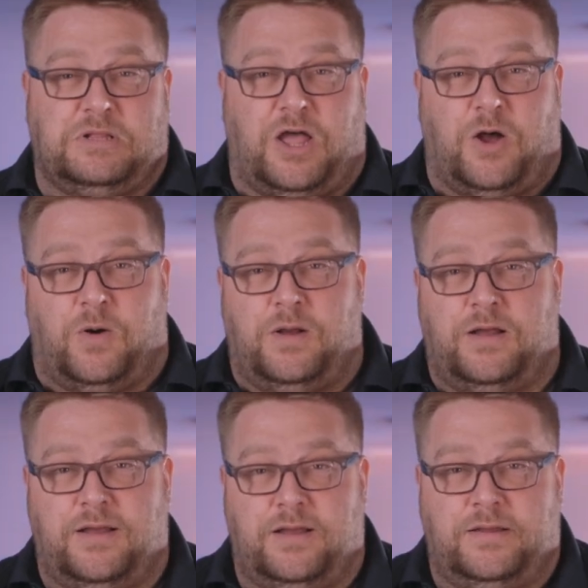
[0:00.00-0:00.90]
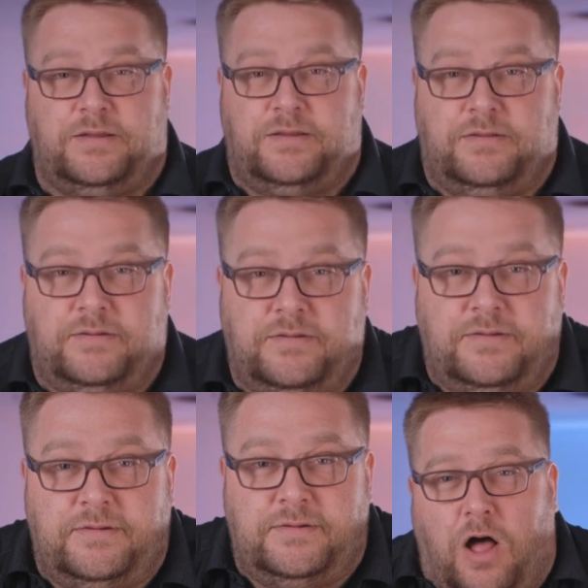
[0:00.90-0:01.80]
below. Thank you for
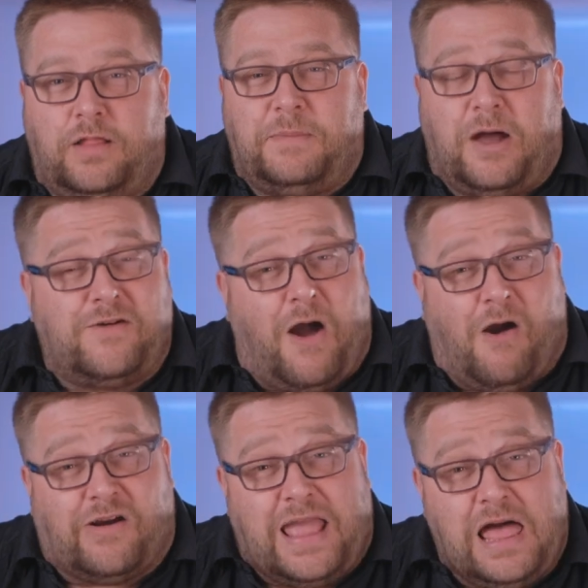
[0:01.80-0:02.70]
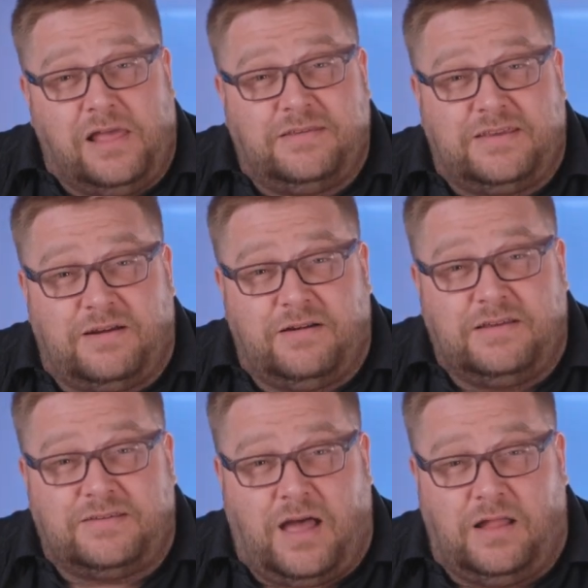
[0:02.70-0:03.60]
learning all about our
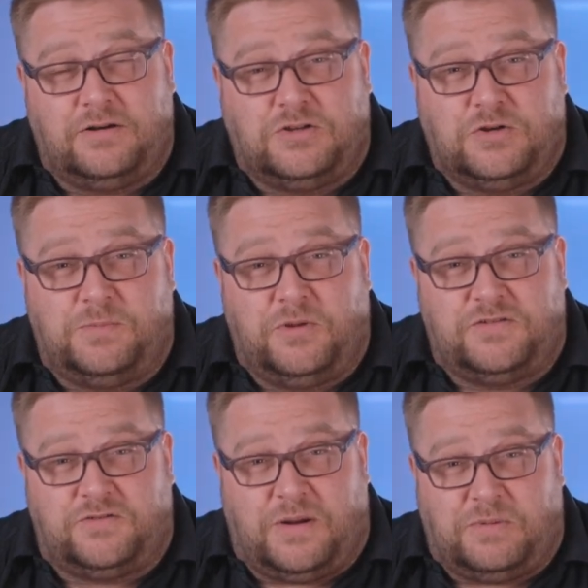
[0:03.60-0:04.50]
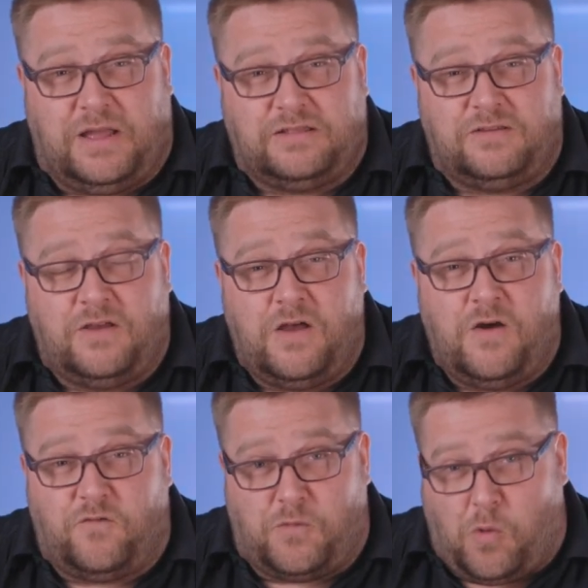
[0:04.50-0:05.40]
L-Series color tunable strip lights.
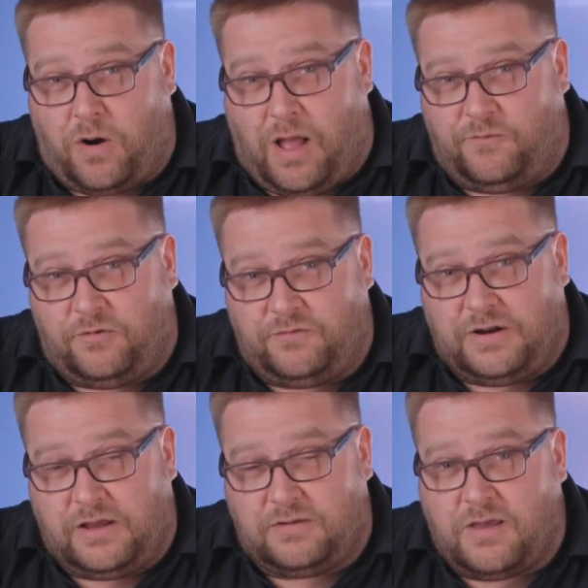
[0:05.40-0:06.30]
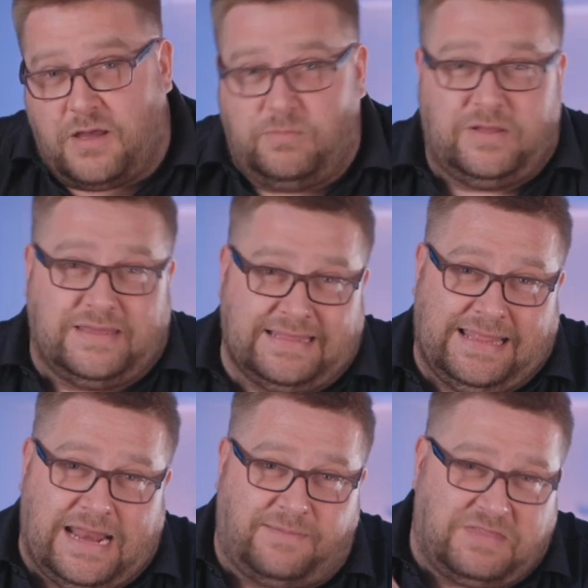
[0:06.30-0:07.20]
For more helpful videos, please
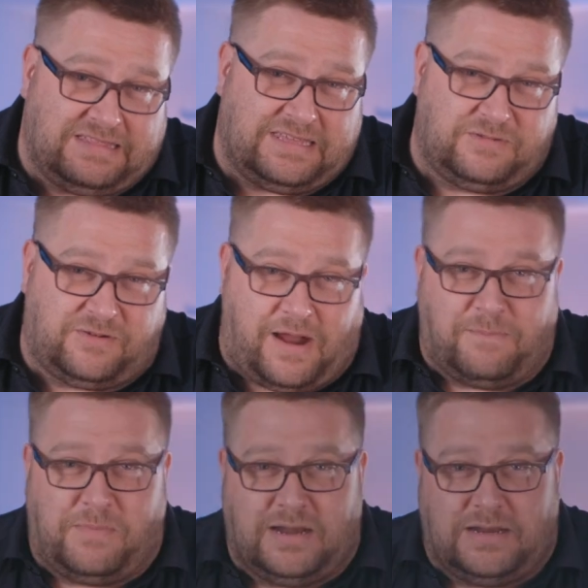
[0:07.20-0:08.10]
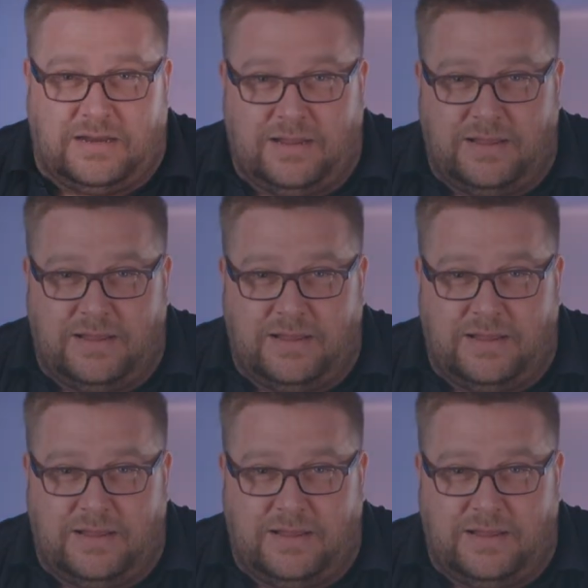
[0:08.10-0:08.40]
light up that subscribe button